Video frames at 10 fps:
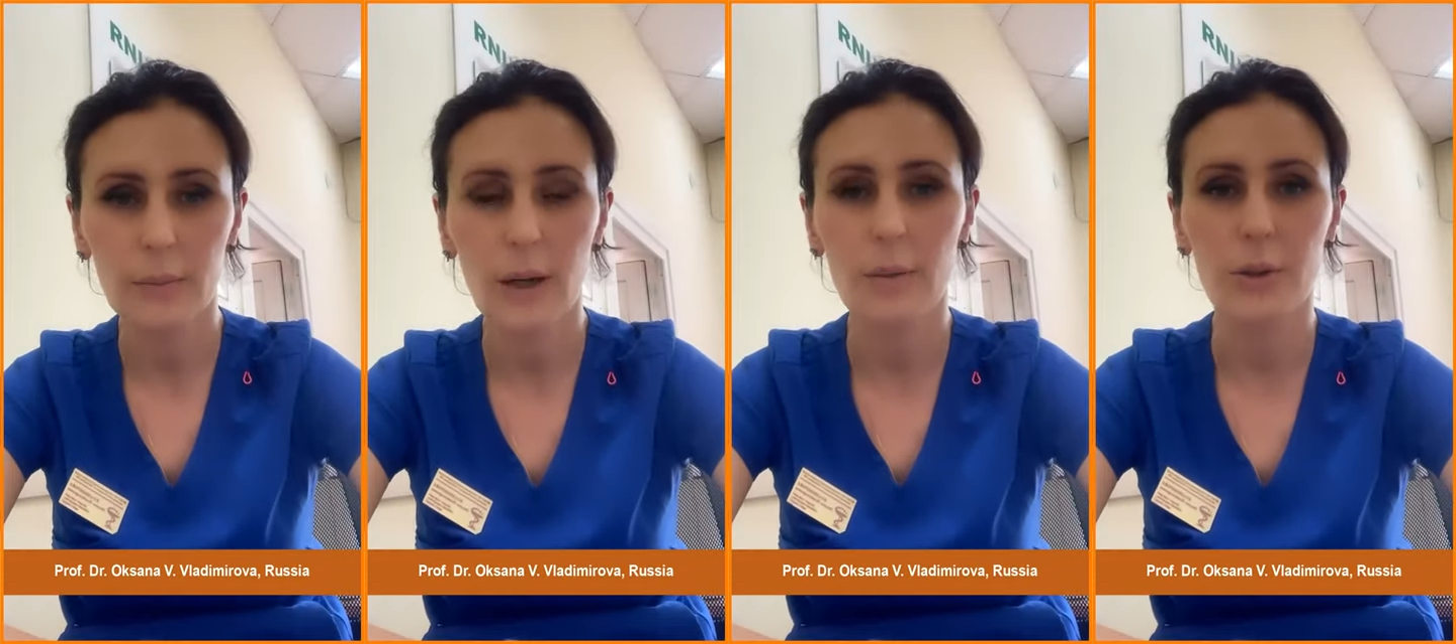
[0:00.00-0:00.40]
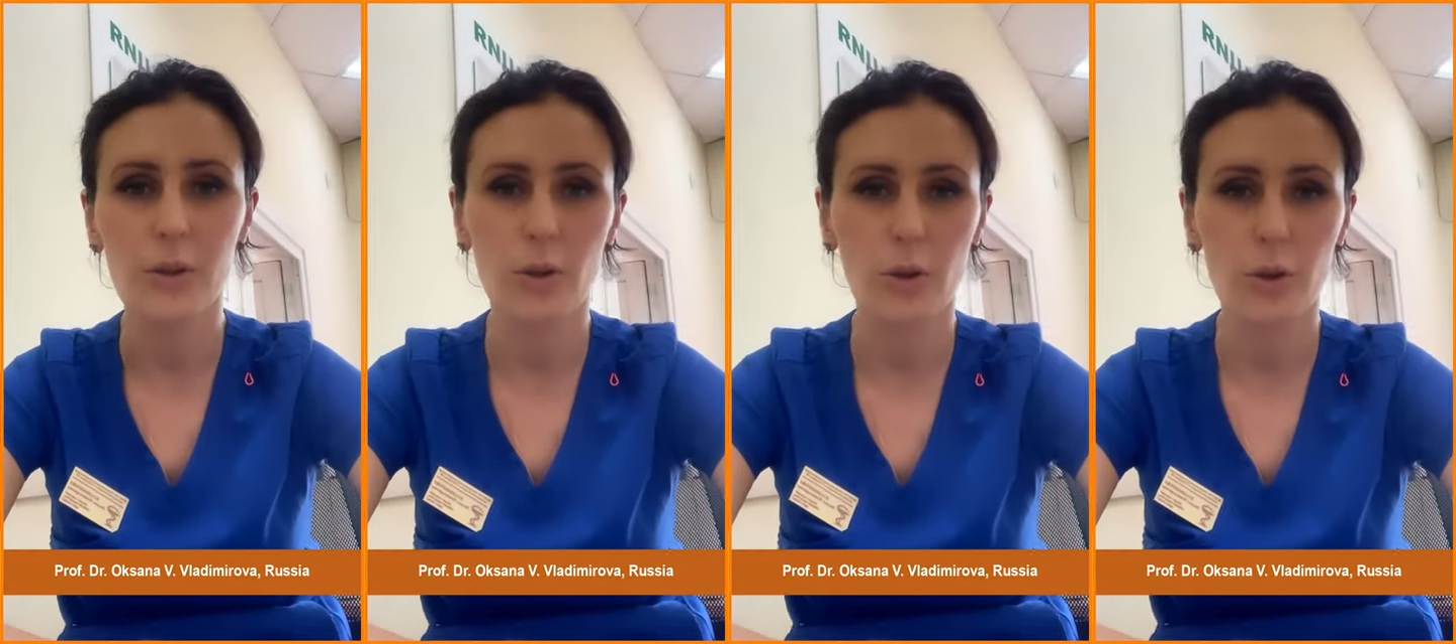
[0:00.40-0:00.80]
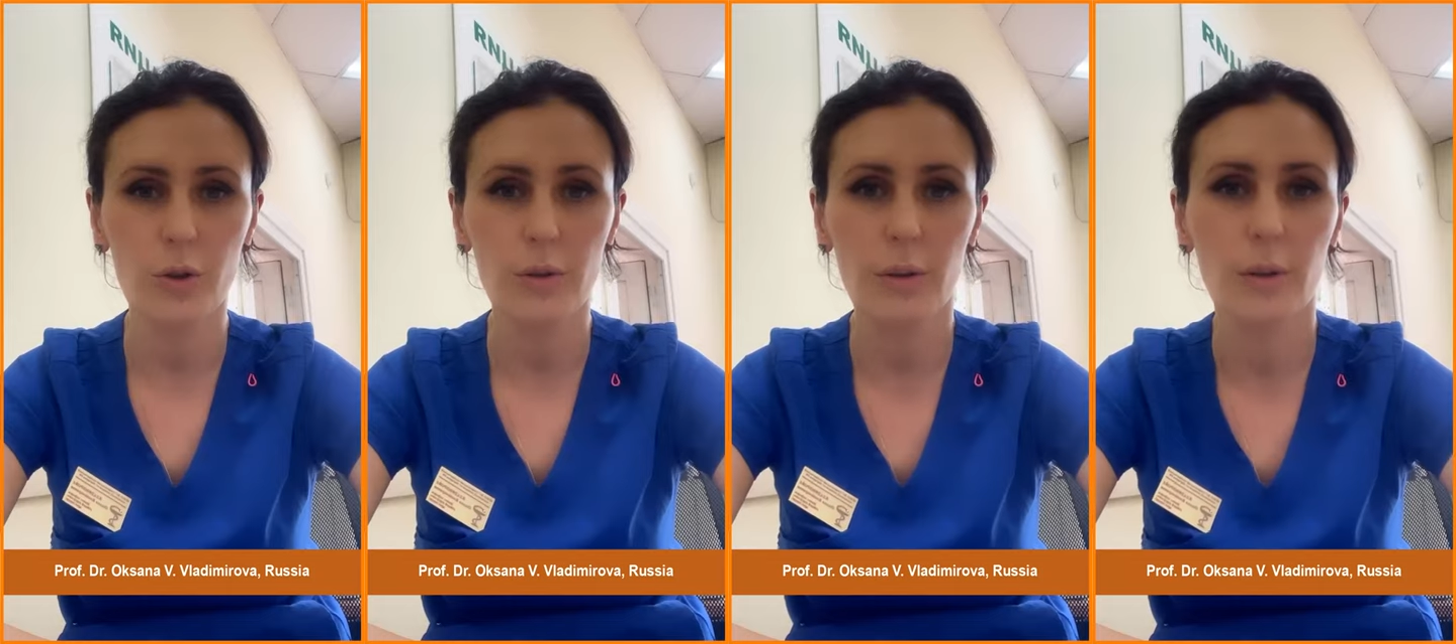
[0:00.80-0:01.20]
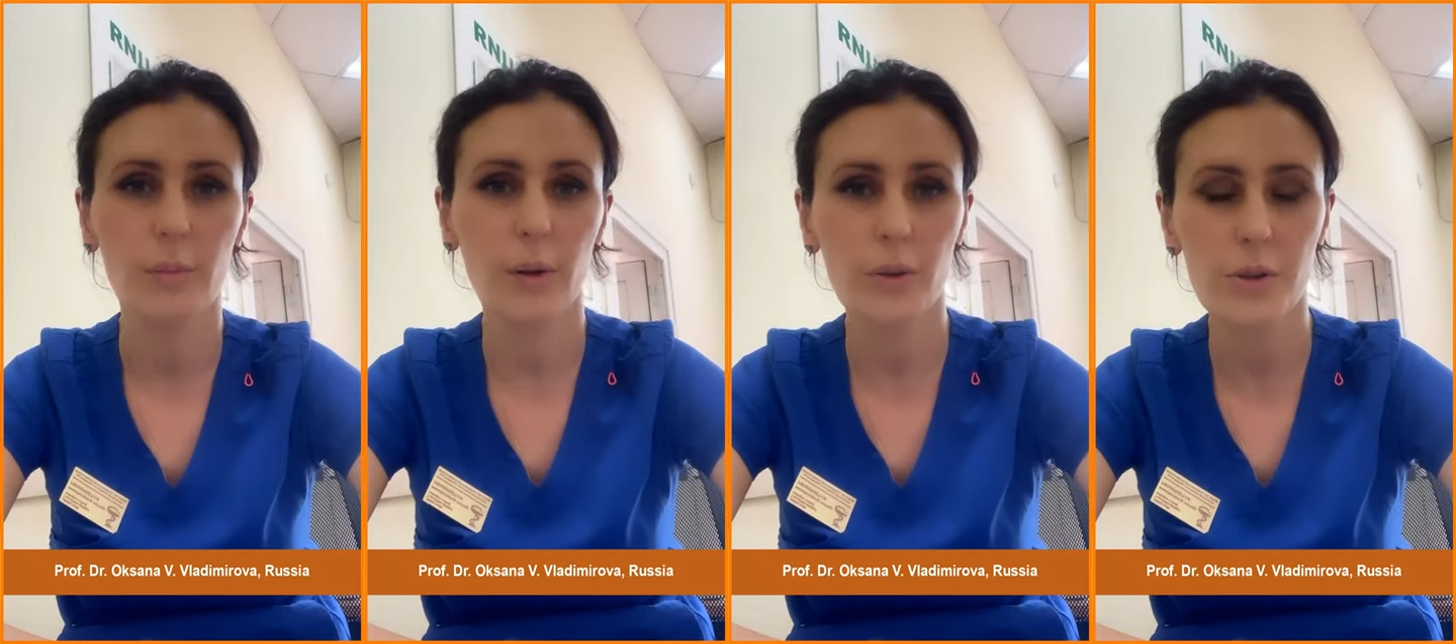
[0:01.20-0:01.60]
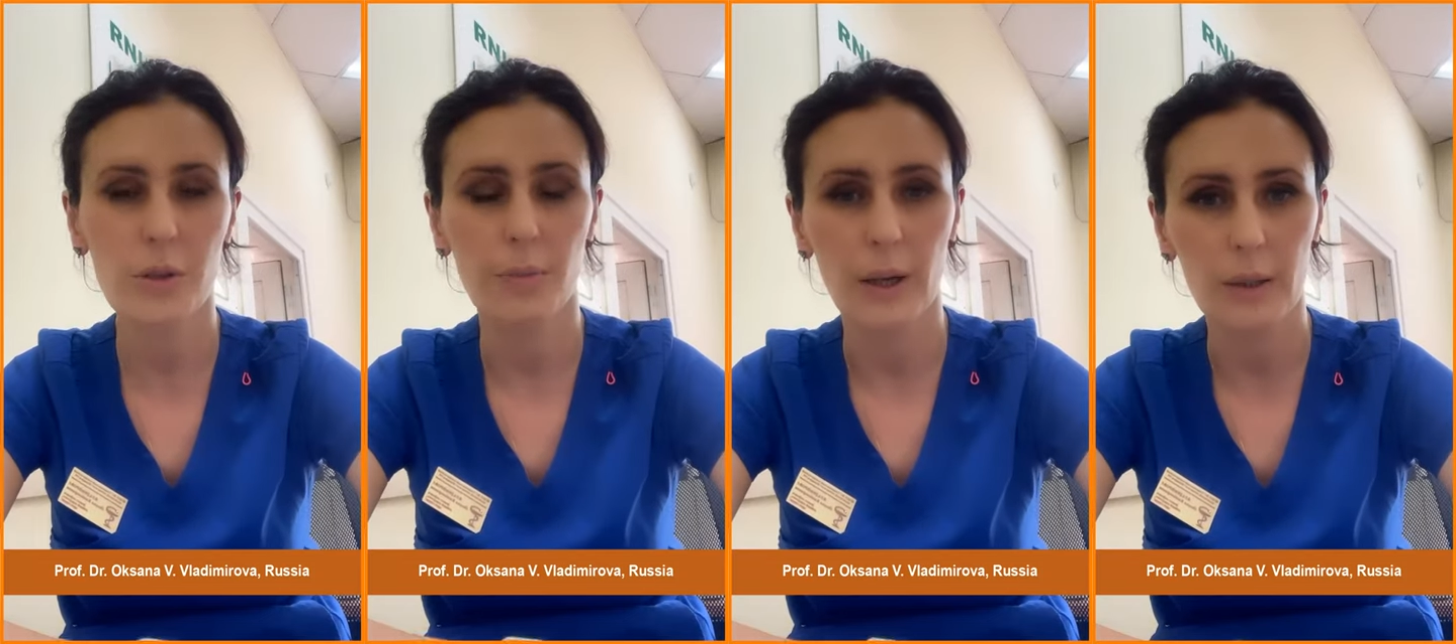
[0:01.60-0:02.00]
I'm a surgeon in burns
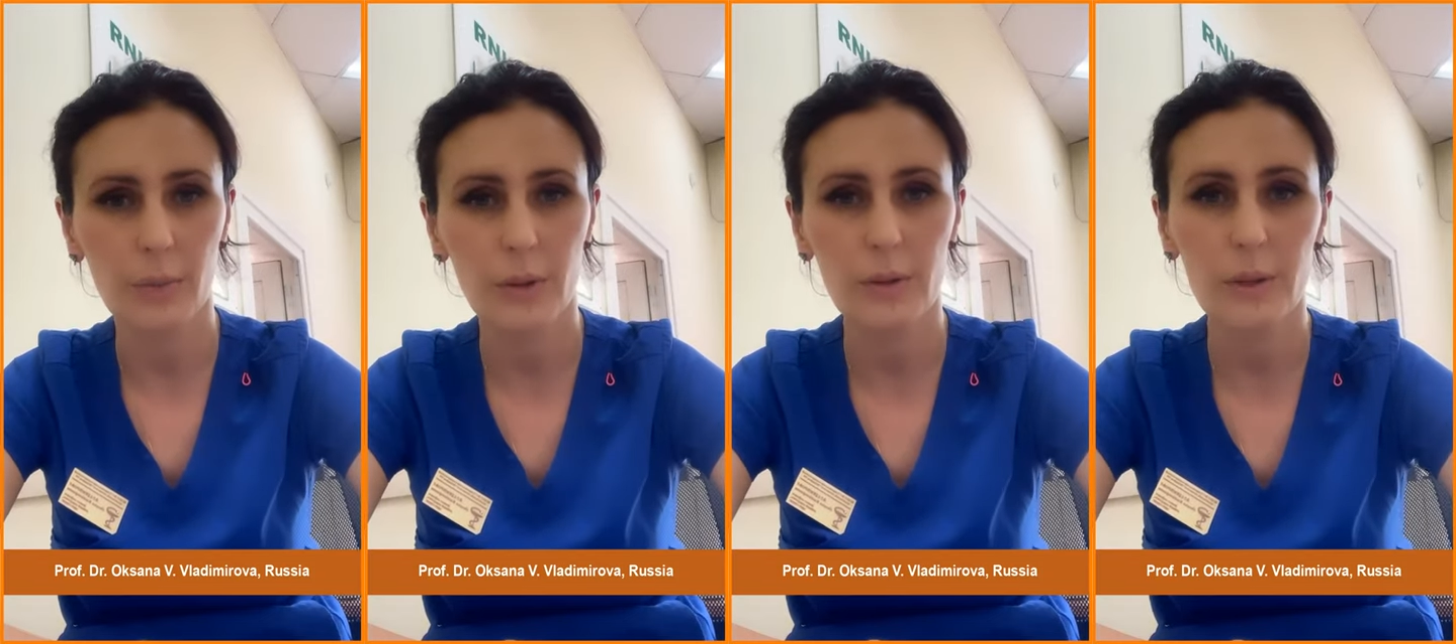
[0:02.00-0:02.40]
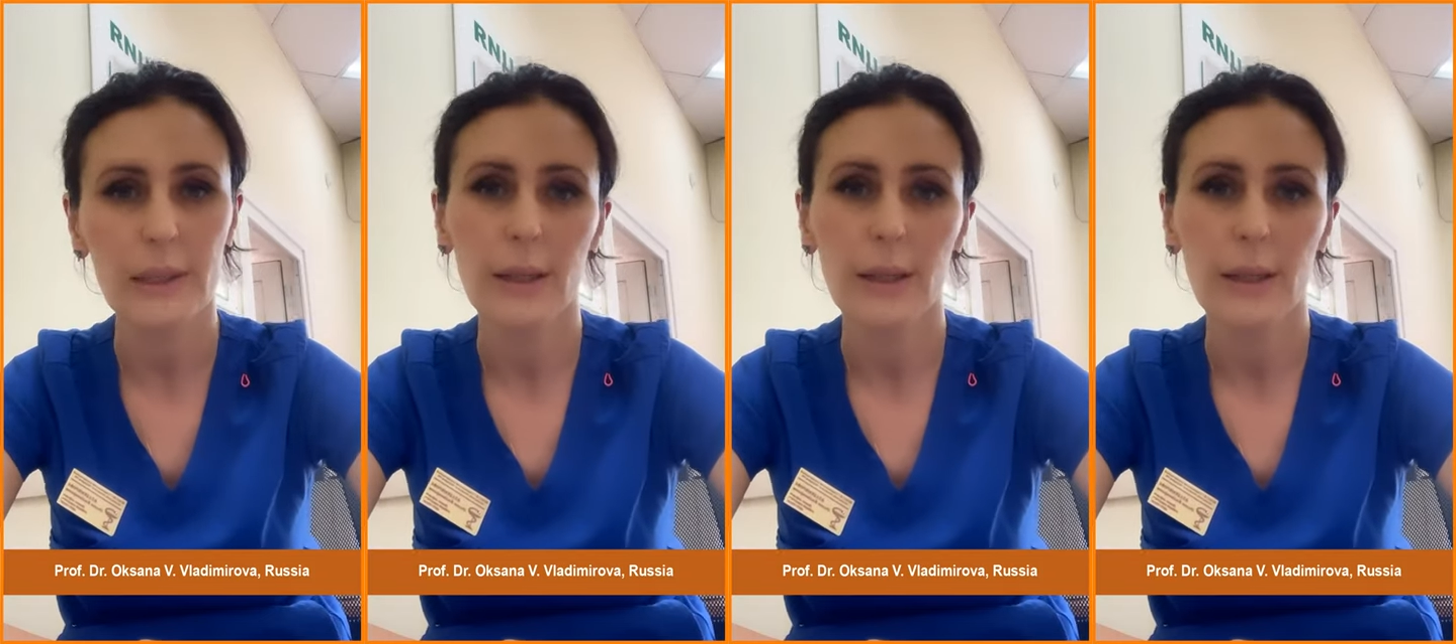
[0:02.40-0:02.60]
department.